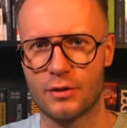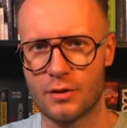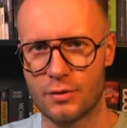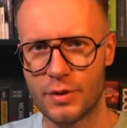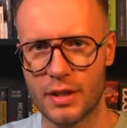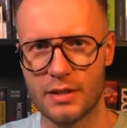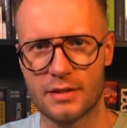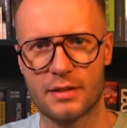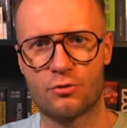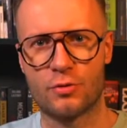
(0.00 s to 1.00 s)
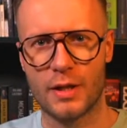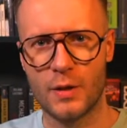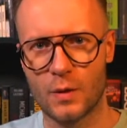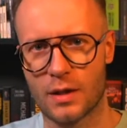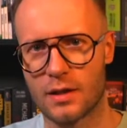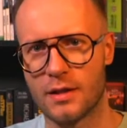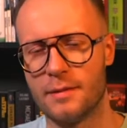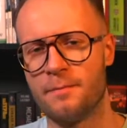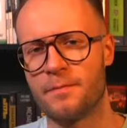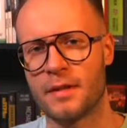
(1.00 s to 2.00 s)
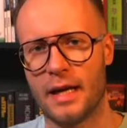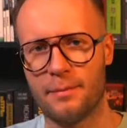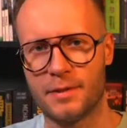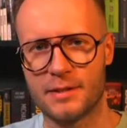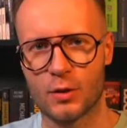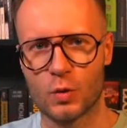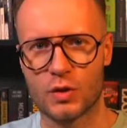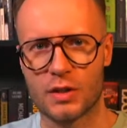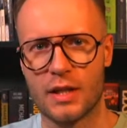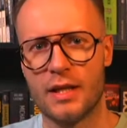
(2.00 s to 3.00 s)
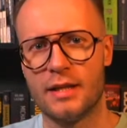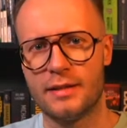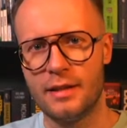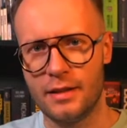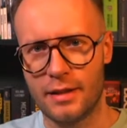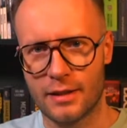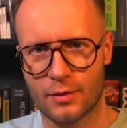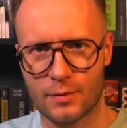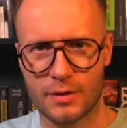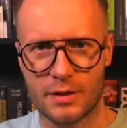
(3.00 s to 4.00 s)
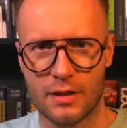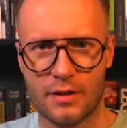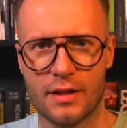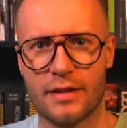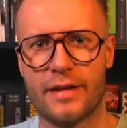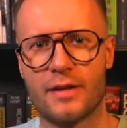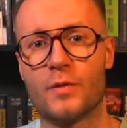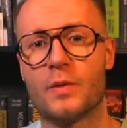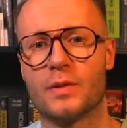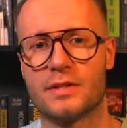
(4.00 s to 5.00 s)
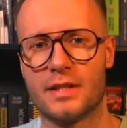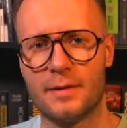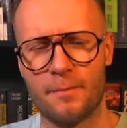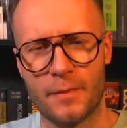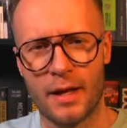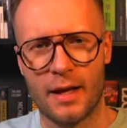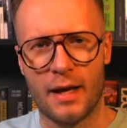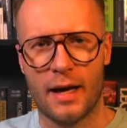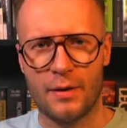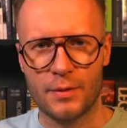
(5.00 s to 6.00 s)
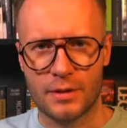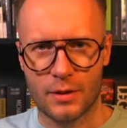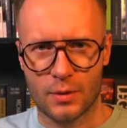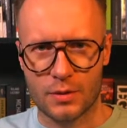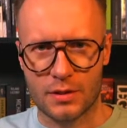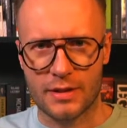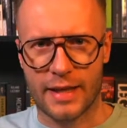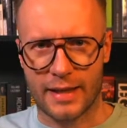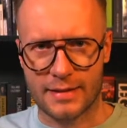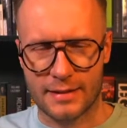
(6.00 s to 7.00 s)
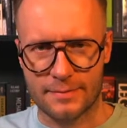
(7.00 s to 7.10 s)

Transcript: release regular episodes till the end of this year, and then we will see how it goes next.